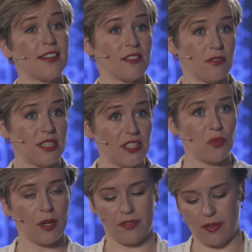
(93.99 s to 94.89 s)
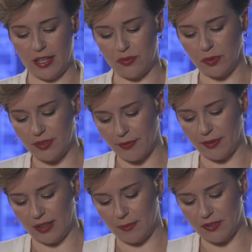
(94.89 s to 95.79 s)
So it is one of the things we'll
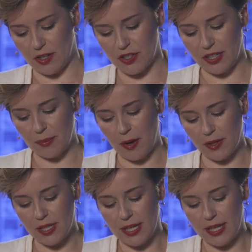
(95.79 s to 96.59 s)
definitely be touching upon.